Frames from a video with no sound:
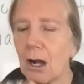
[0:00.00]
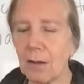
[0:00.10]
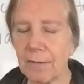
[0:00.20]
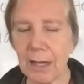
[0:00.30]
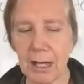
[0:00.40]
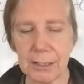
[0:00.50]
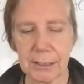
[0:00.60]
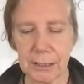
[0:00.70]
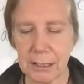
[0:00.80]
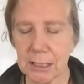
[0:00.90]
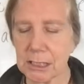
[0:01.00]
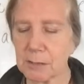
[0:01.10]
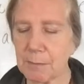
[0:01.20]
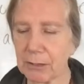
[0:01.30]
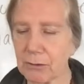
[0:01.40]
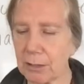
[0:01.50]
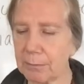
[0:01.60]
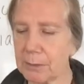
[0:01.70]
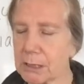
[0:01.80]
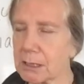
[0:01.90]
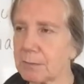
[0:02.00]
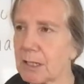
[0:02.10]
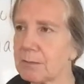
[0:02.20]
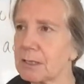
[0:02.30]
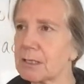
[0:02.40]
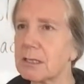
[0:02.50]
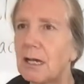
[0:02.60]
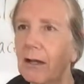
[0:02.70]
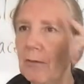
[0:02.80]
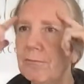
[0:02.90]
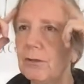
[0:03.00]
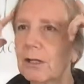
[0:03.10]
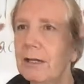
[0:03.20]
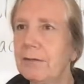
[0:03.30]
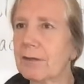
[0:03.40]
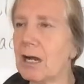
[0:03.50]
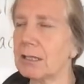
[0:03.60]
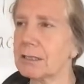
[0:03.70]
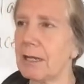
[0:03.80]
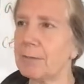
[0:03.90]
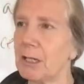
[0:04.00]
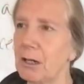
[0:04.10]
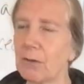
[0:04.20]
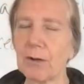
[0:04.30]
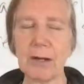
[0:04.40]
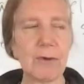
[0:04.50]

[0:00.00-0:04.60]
On that spectrum, sometimes is a helpful kind of concept, right?